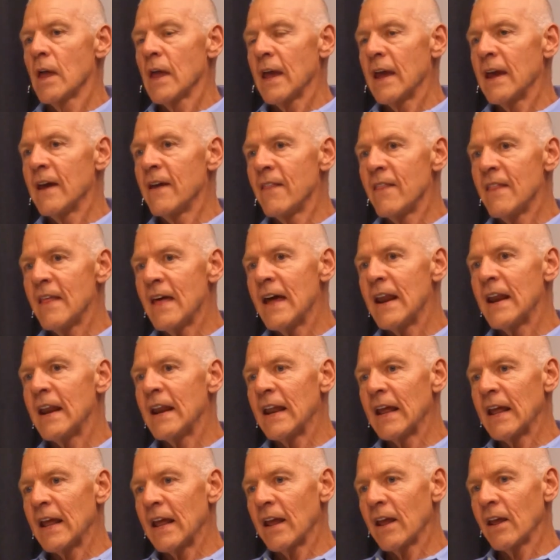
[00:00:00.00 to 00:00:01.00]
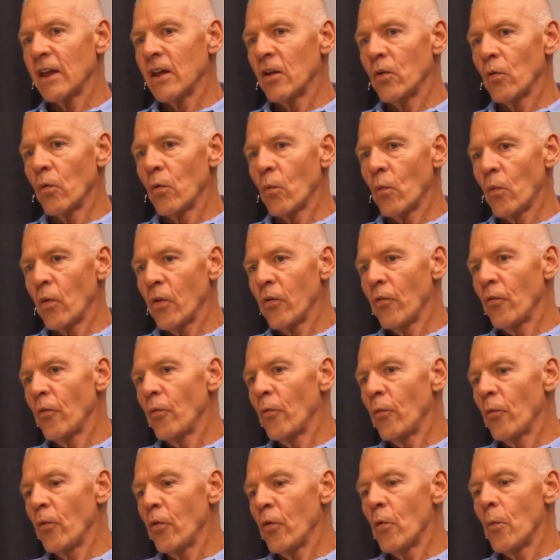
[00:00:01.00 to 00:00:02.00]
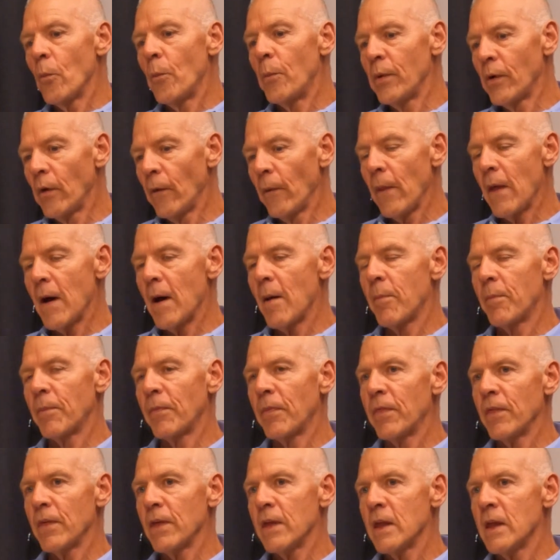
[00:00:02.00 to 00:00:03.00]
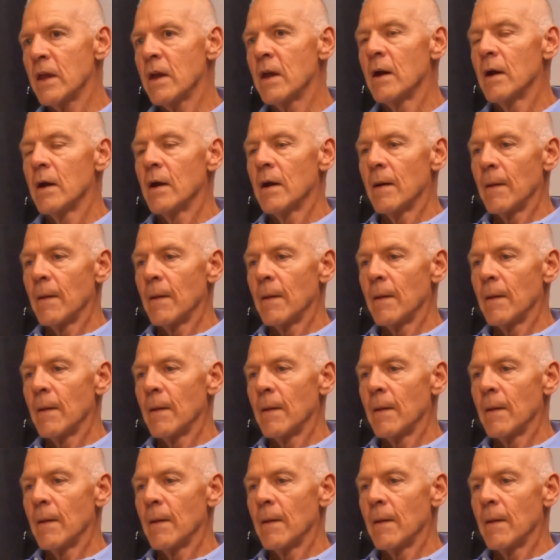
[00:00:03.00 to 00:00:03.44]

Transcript: and then you build up the